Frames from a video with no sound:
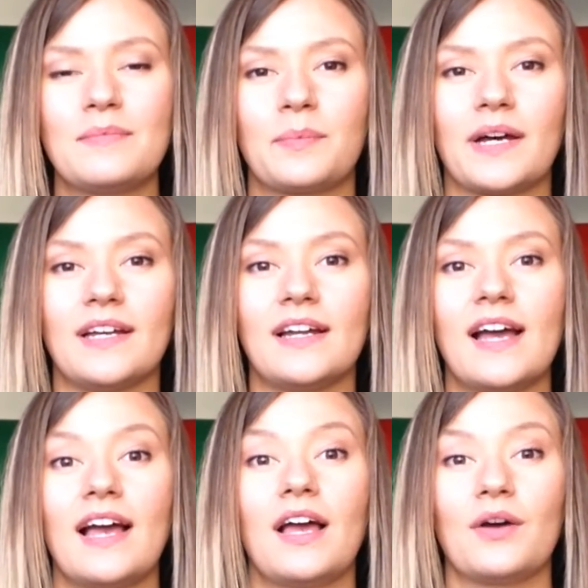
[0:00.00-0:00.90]
But
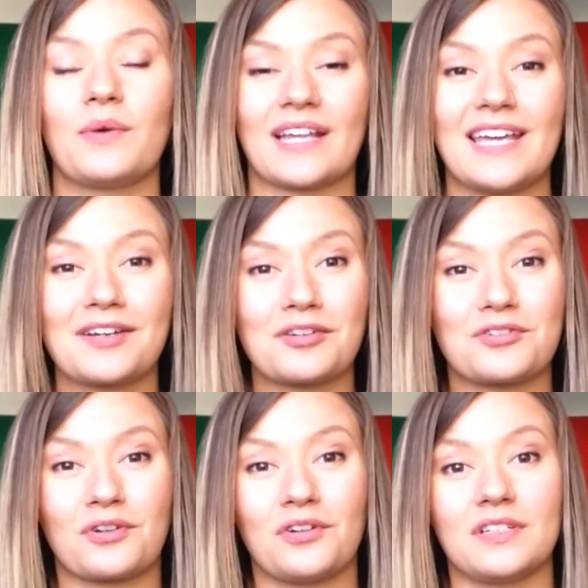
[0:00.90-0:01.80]
what I can
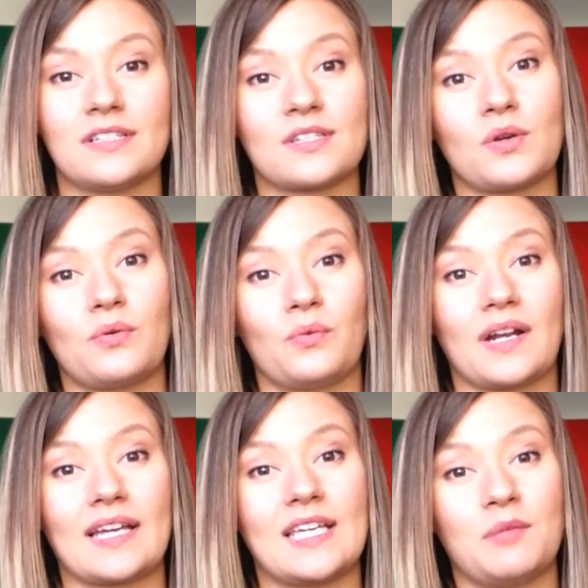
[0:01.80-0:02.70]
control is
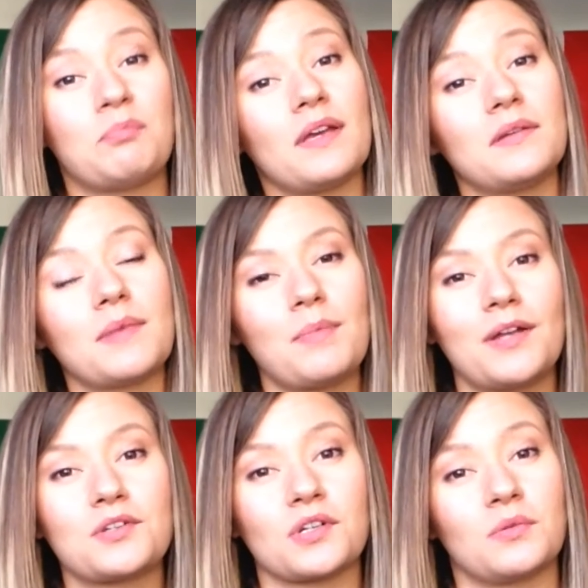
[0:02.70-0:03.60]
what I keep in my
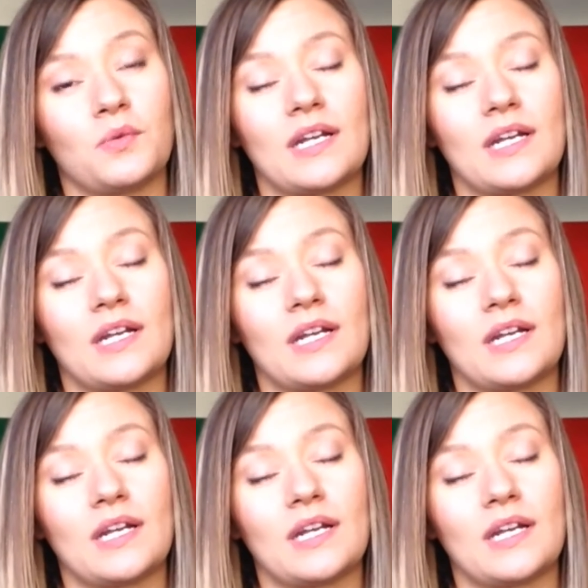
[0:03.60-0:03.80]
bedroom,